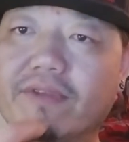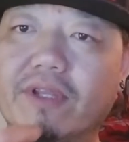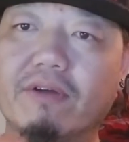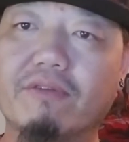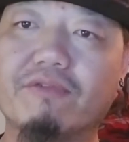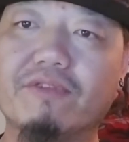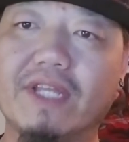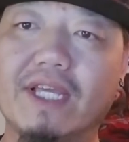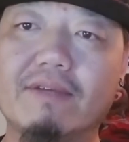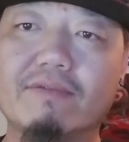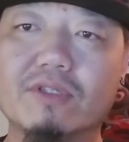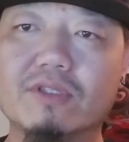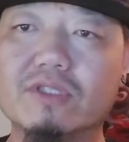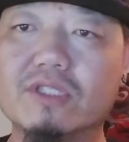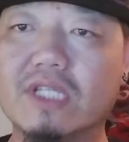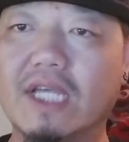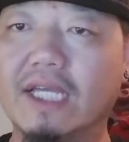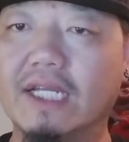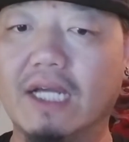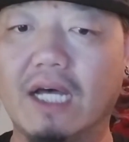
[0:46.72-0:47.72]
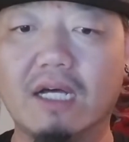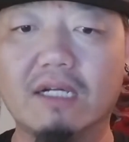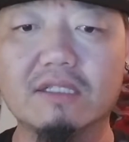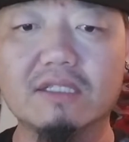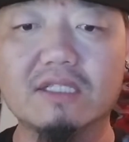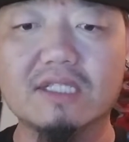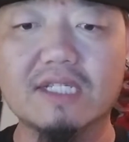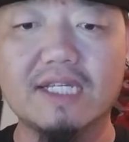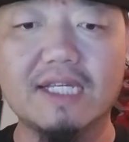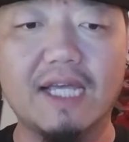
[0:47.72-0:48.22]
their flavors and
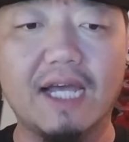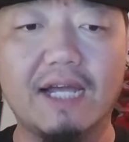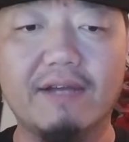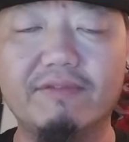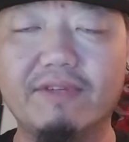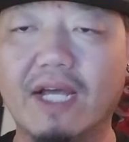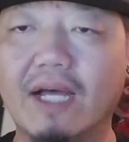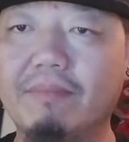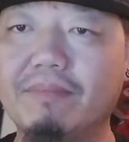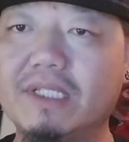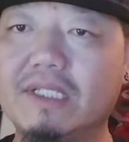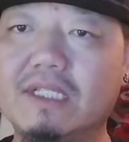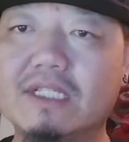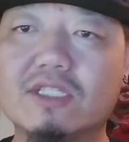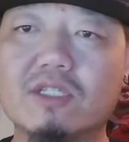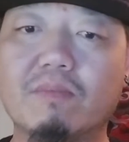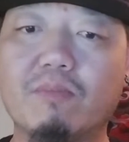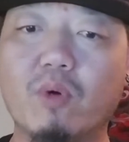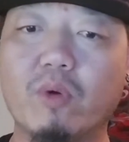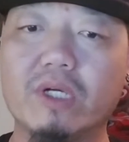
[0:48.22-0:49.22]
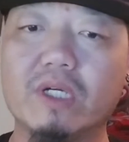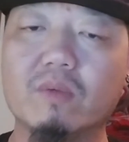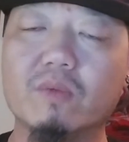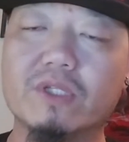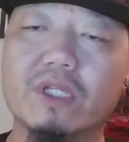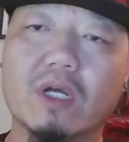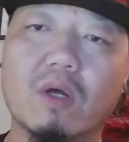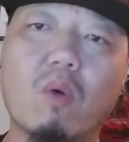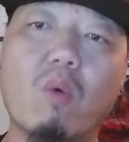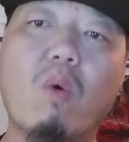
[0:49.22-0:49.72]
honestly i've not been disappointed with
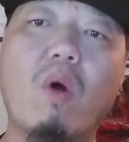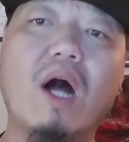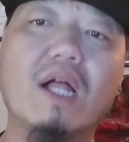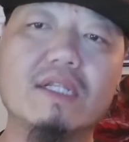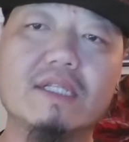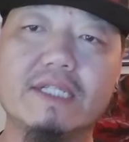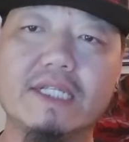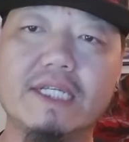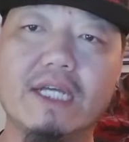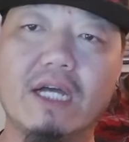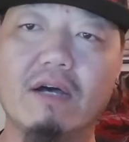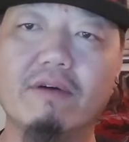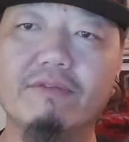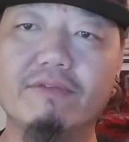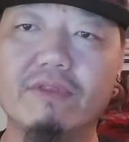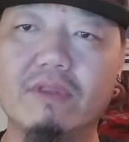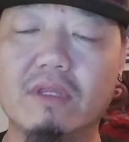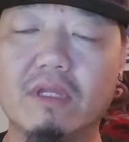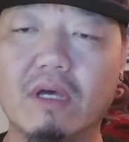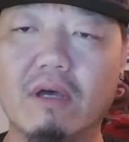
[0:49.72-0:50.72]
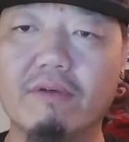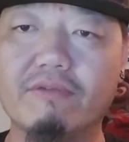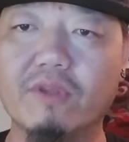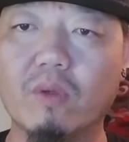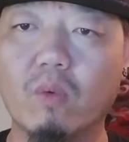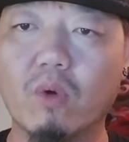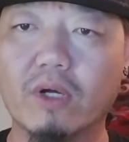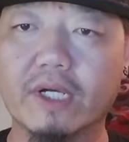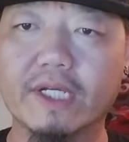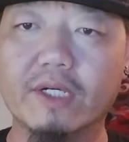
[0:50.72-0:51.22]
the quality of of the
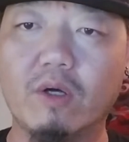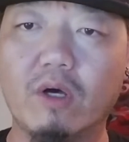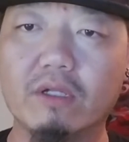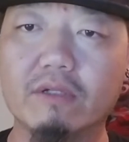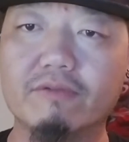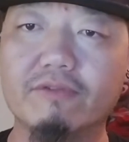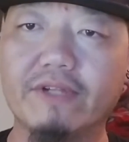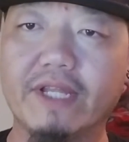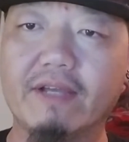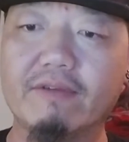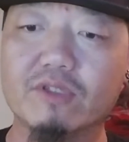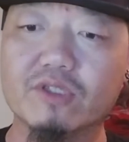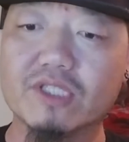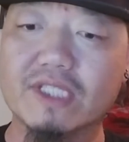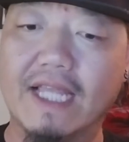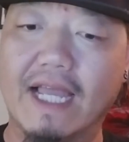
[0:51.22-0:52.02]
work and all the flavors.